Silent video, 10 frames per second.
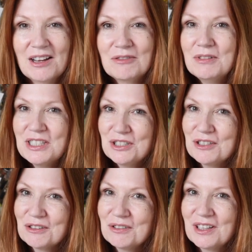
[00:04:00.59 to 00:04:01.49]

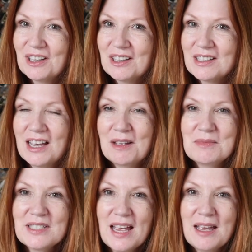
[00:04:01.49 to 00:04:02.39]
original that
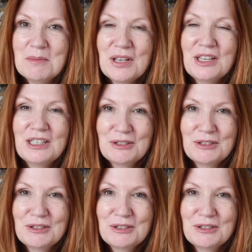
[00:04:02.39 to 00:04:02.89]
Sam and